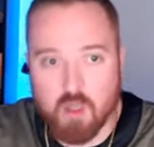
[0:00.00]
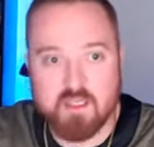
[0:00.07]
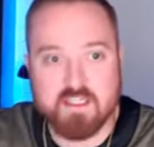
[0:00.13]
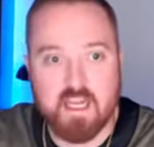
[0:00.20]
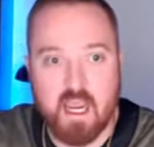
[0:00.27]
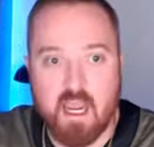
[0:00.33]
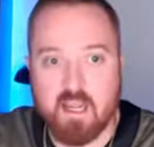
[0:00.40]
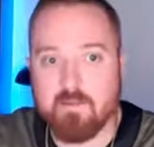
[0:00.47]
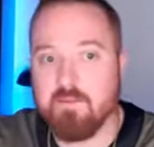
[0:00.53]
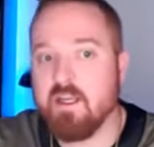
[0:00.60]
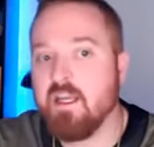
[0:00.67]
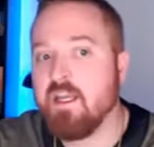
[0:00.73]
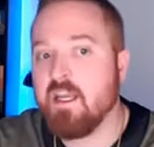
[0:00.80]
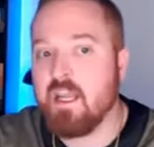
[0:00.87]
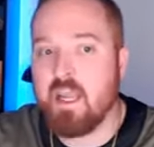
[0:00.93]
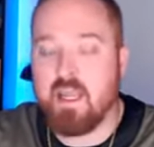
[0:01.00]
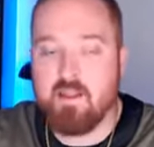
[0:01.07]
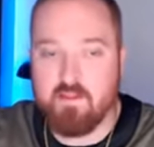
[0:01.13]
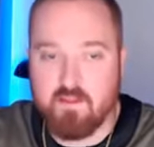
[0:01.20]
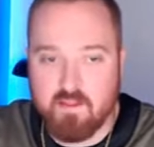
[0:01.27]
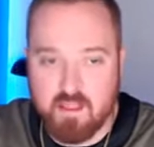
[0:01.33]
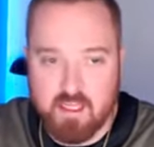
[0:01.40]
one time.
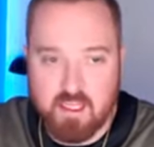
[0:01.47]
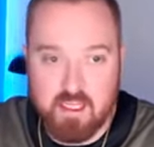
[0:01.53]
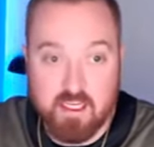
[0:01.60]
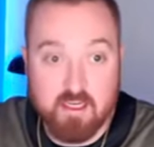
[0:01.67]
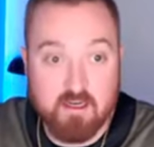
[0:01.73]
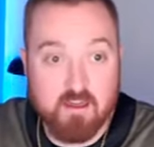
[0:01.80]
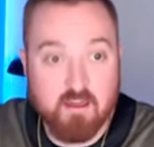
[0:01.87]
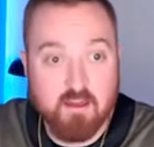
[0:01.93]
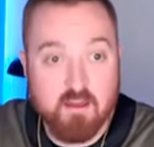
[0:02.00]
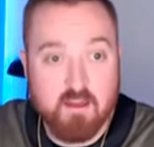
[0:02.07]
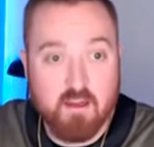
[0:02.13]
And then